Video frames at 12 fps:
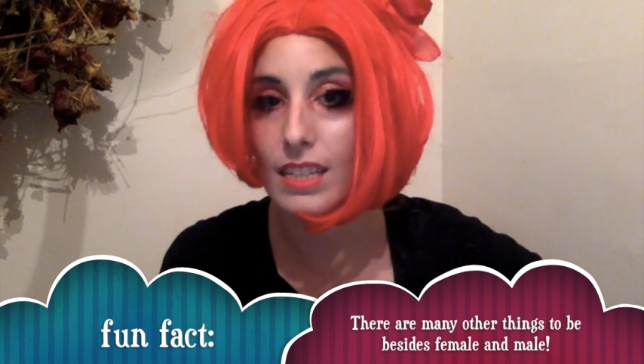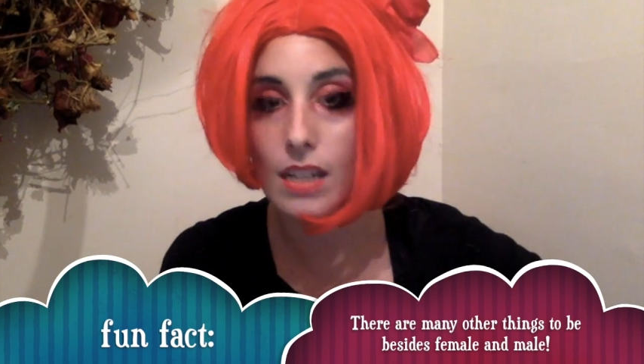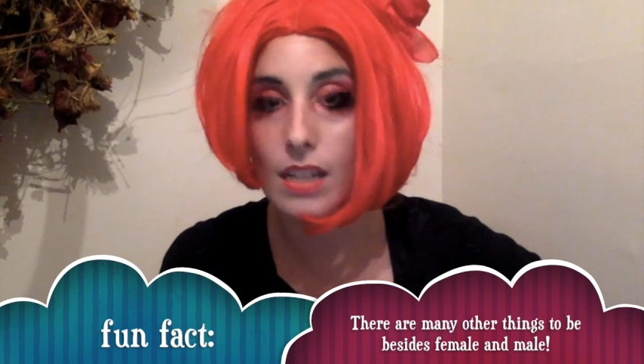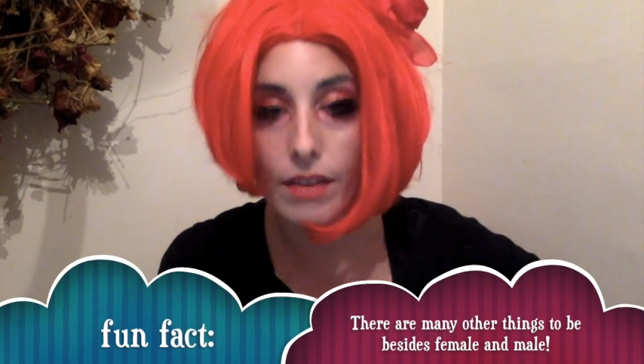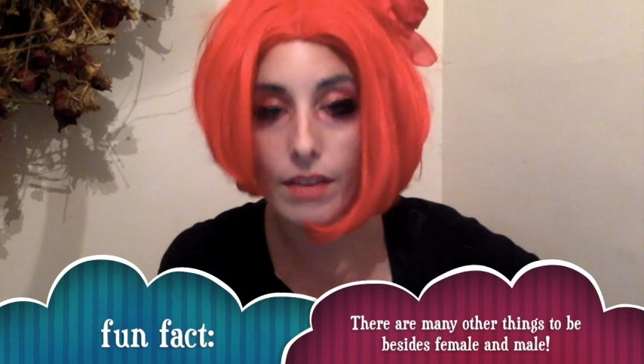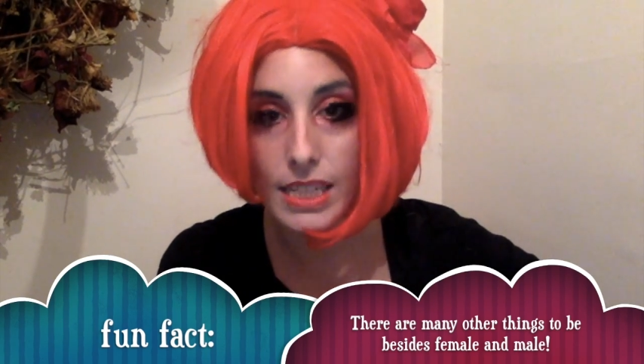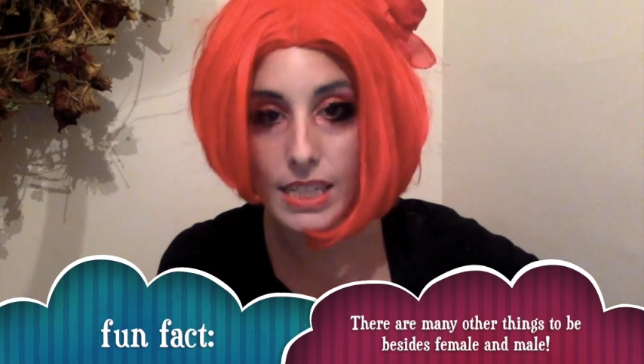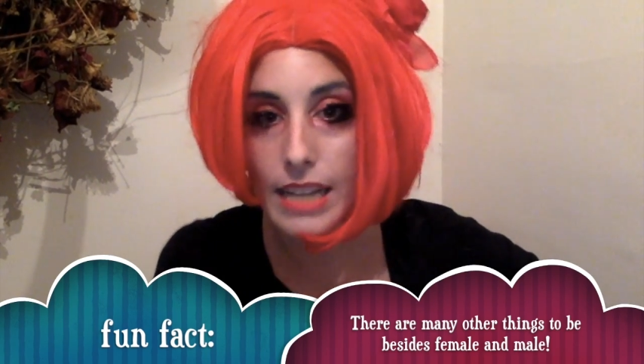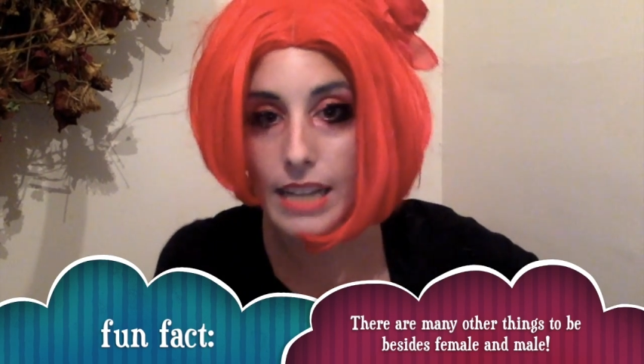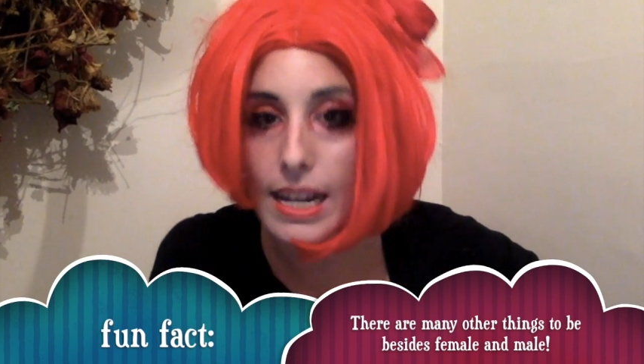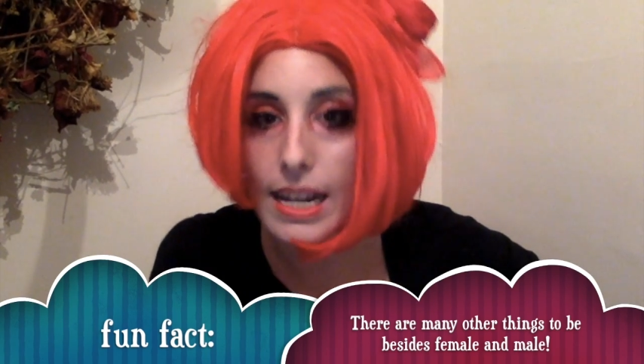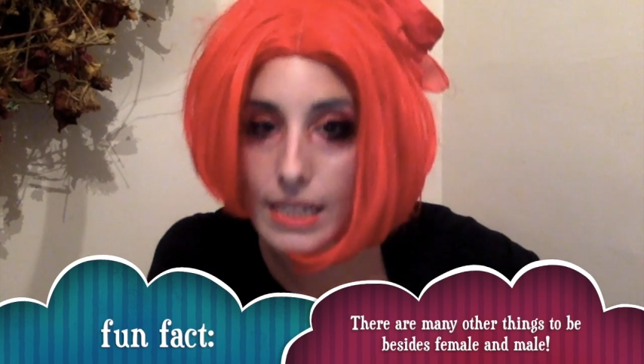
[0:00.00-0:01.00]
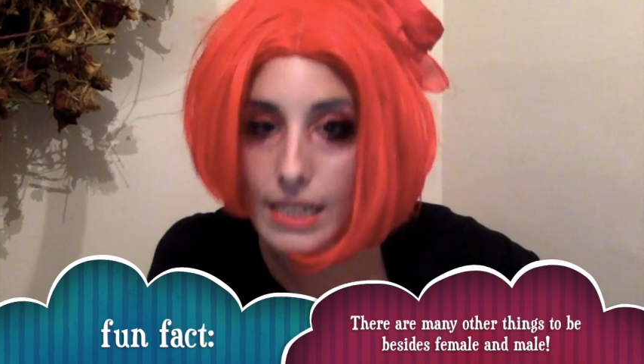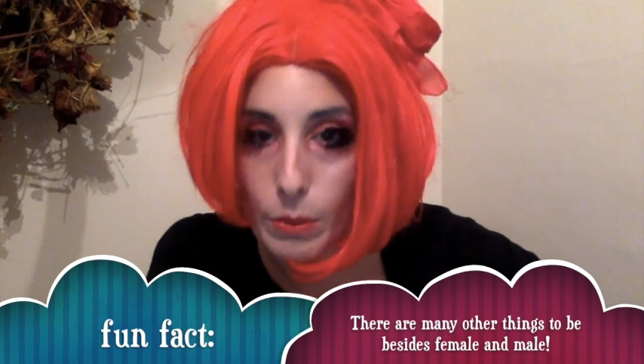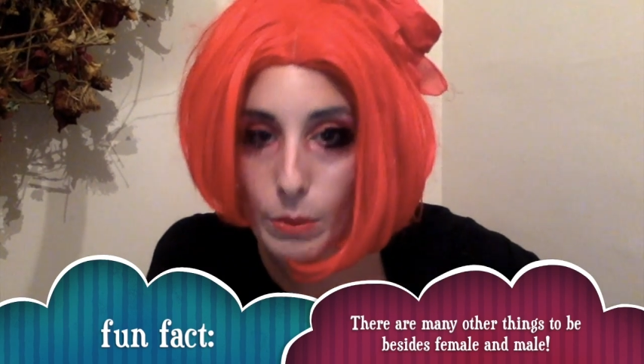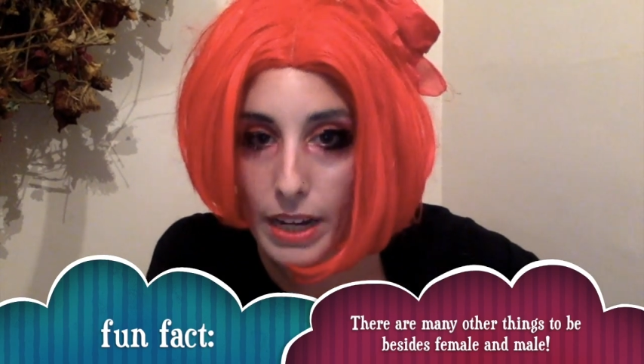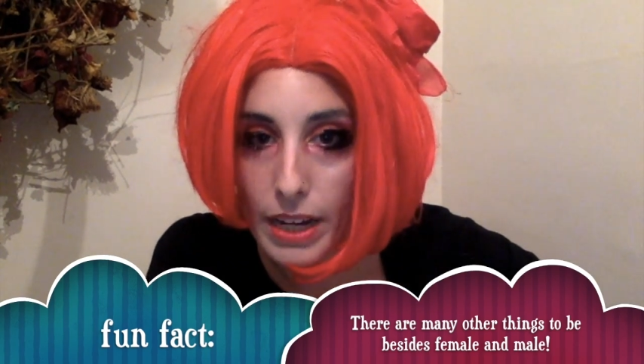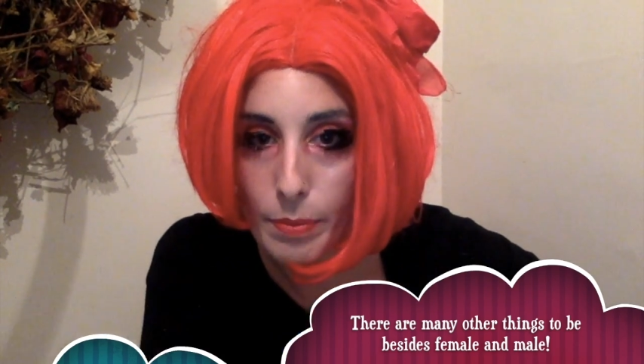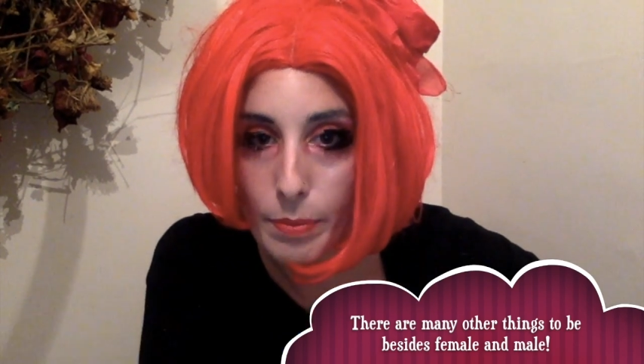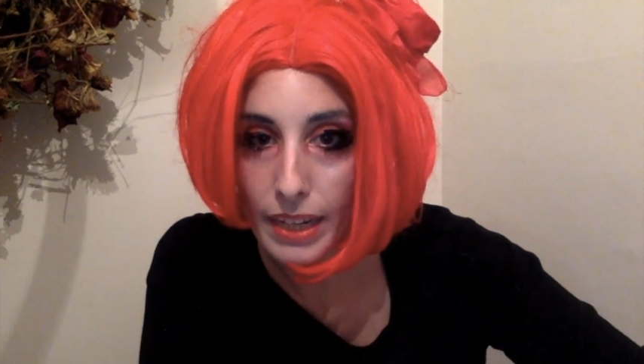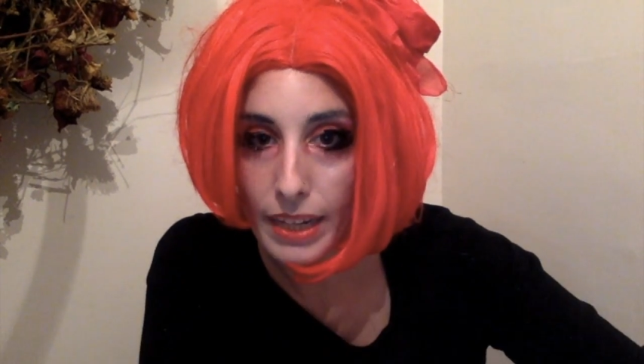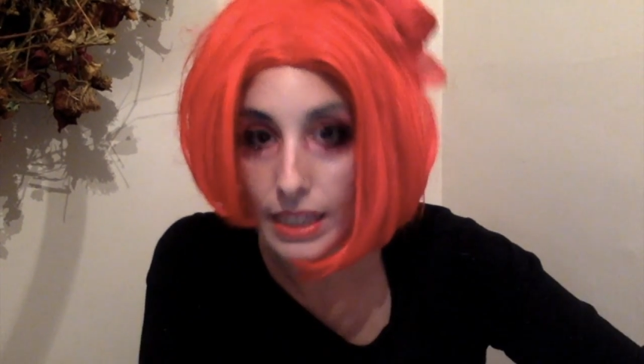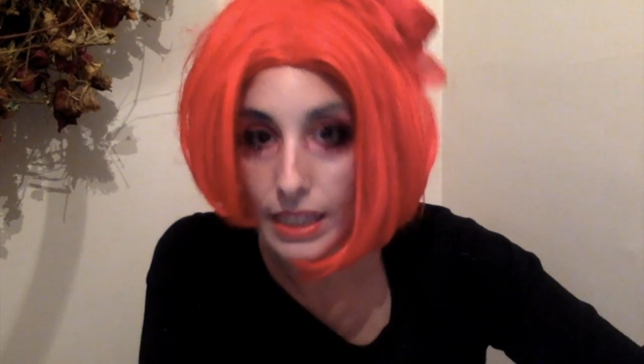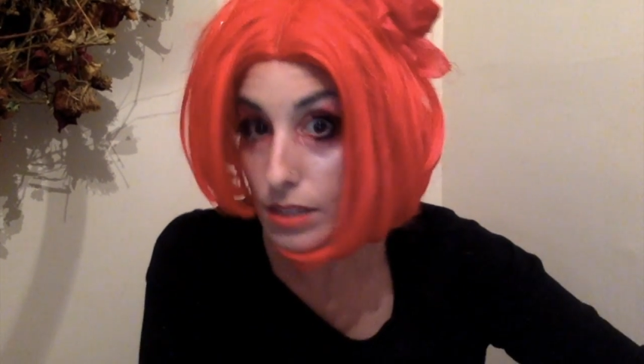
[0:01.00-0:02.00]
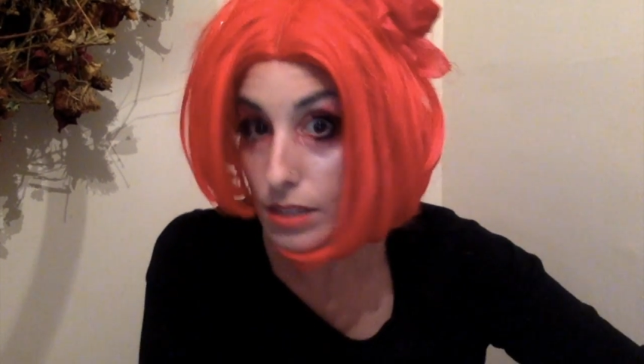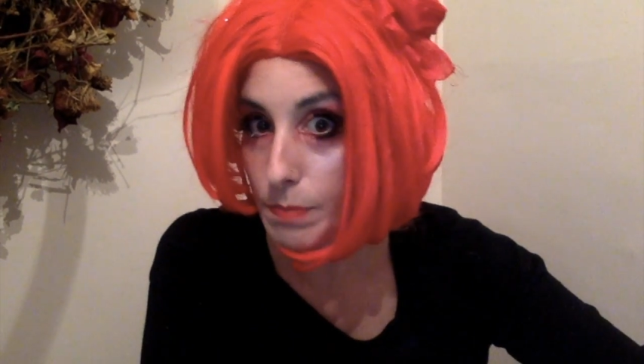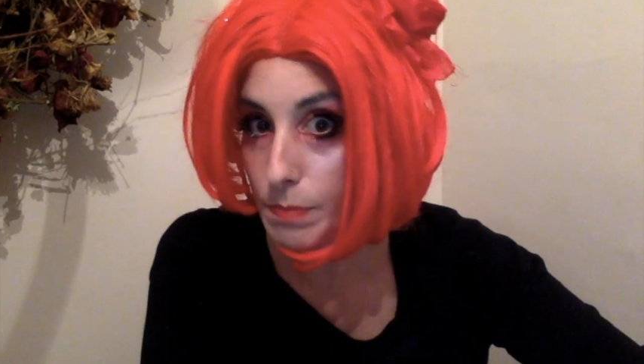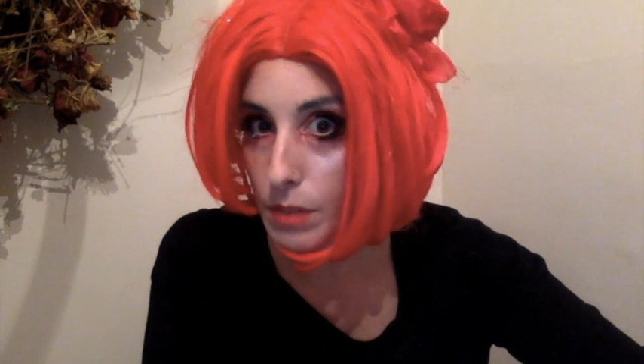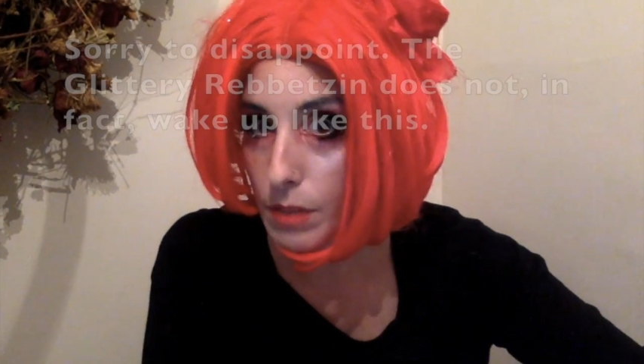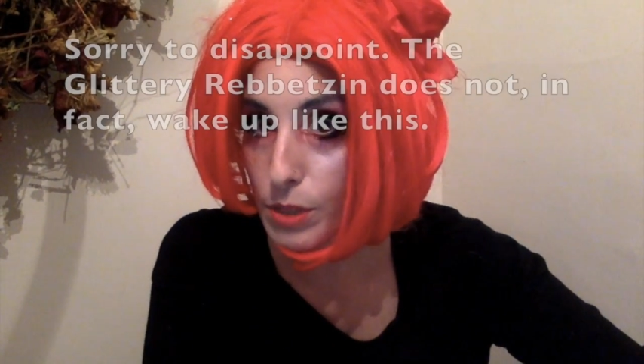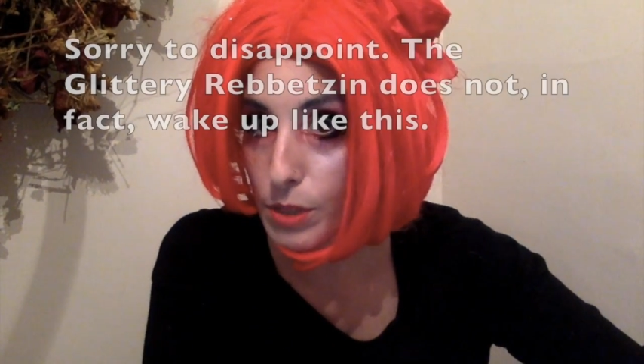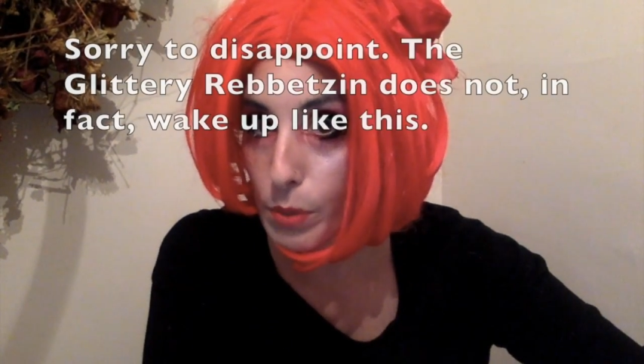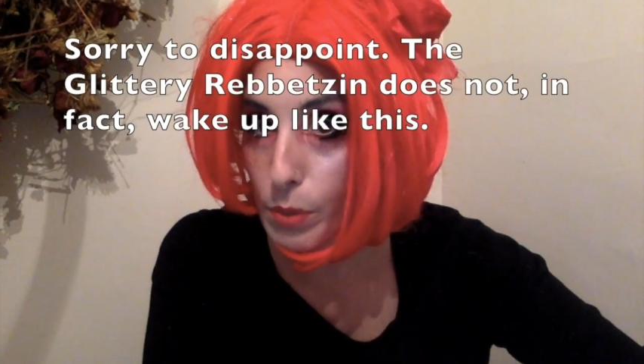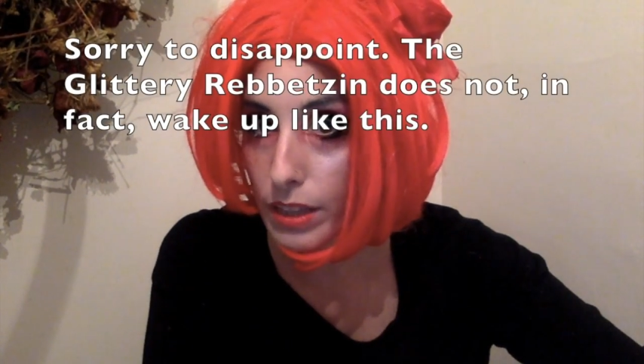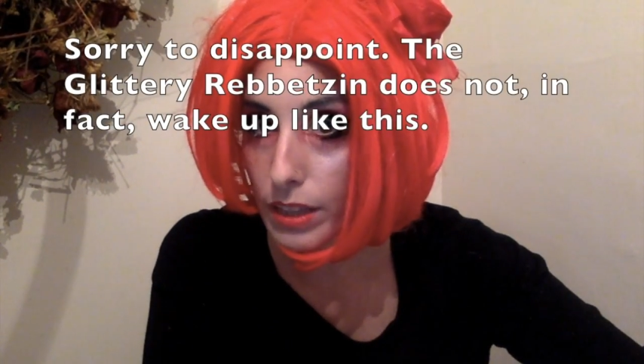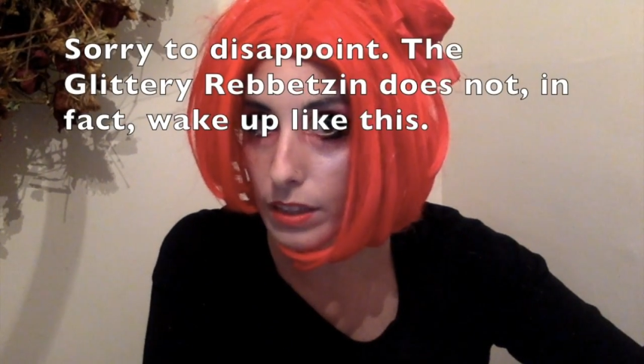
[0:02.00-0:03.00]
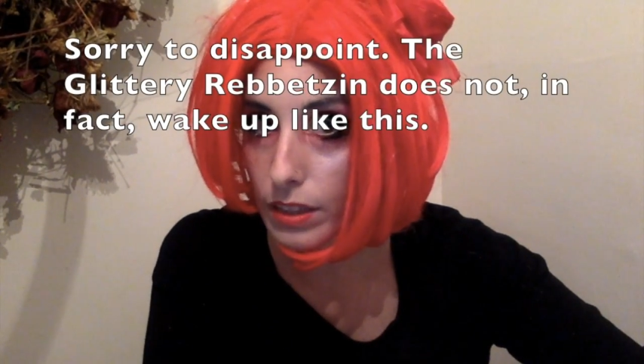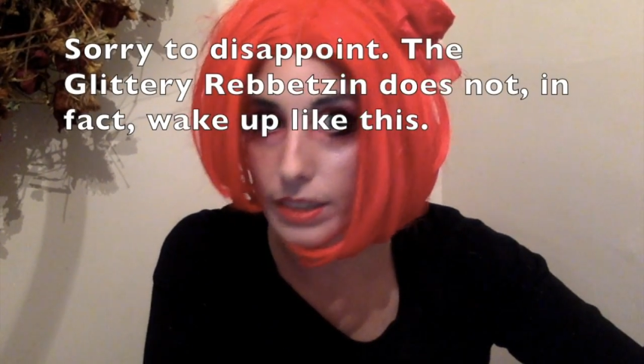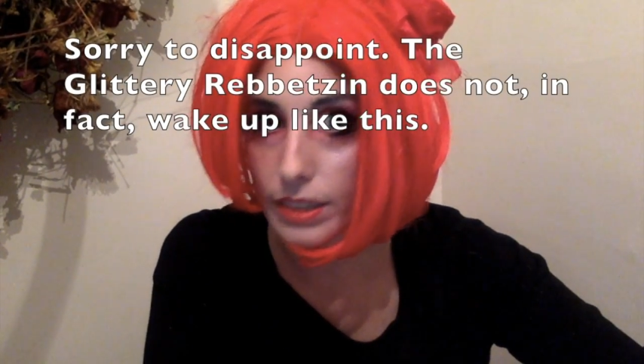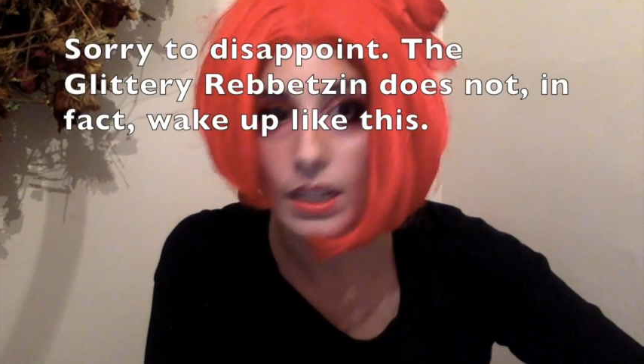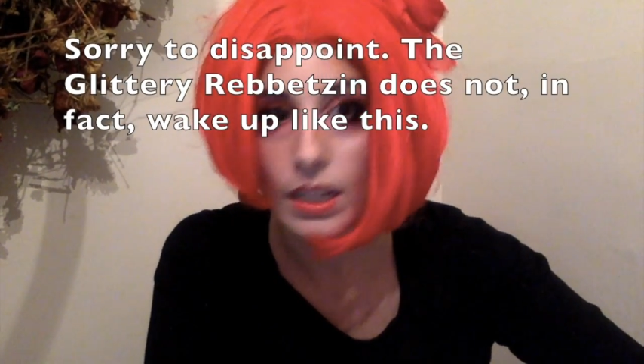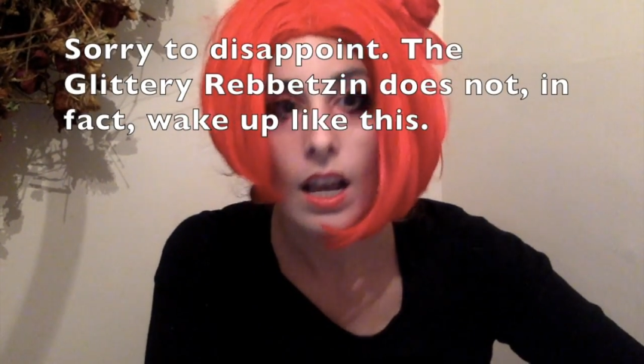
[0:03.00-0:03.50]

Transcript: and obviously I didn't wake up like this, spoiler alert.